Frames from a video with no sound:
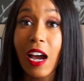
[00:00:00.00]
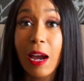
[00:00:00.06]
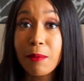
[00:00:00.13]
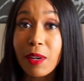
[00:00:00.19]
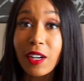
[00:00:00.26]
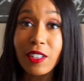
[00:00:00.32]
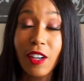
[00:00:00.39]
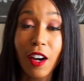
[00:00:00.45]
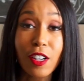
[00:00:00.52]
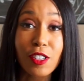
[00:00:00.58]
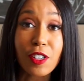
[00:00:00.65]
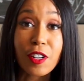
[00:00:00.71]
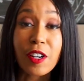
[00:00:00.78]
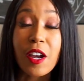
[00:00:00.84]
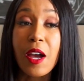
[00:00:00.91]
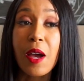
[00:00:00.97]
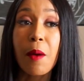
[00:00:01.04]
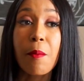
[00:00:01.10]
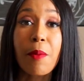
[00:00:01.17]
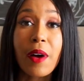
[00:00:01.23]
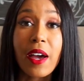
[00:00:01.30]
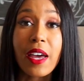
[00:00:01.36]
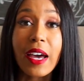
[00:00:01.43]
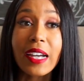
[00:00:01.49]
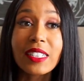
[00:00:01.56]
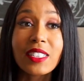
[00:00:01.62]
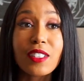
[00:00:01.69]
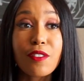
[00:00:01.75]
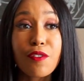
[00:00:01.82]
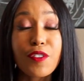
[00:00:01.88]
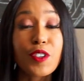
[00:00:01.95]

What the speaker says: I'm not a doctor, but I didn't